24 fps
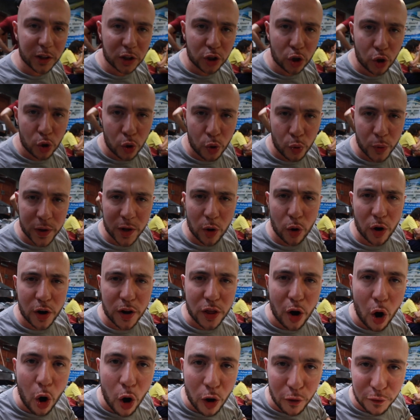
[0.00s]
we do, we order
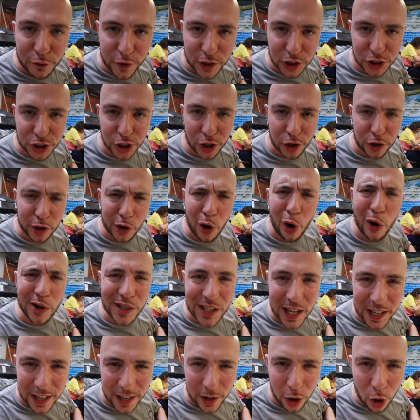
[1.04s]
the whole fish here. You
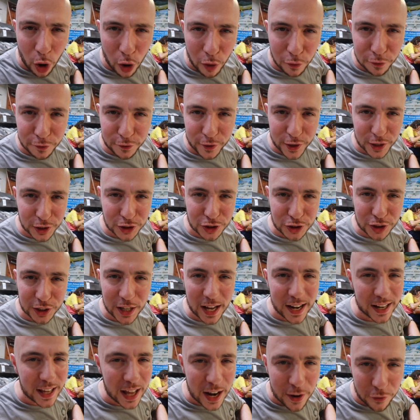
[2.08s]
always gotta get a whole fish. You
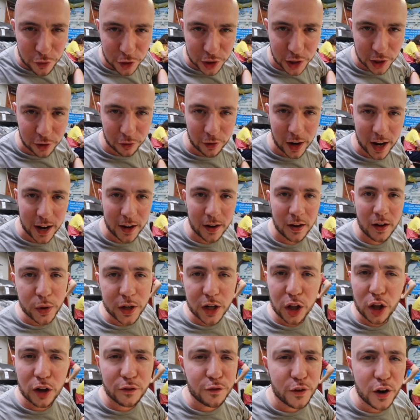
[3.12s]
gotta get everything, right? We
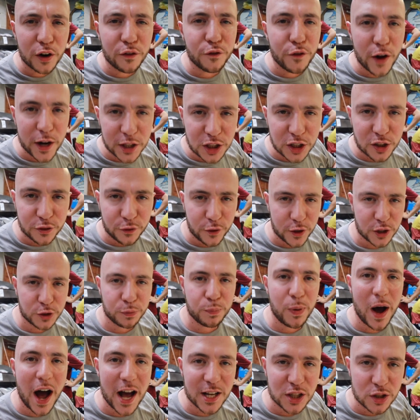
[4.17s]
look for the freshest fish
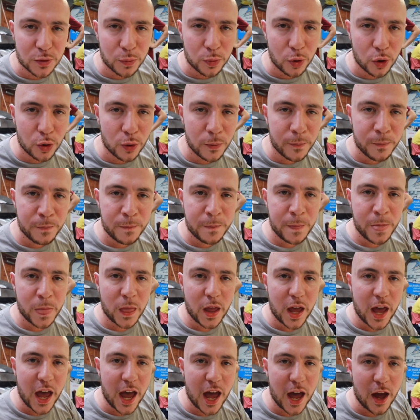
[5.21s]
possible.
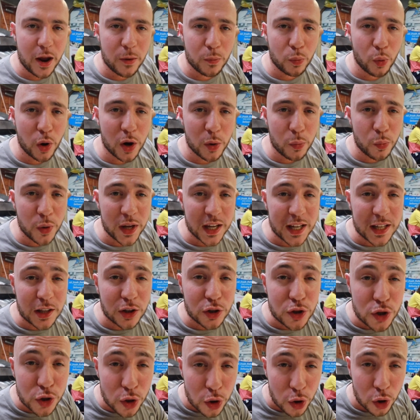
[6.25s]
And when we
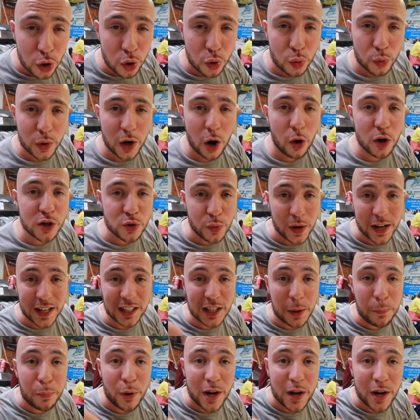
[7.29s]
do, we always wanna get the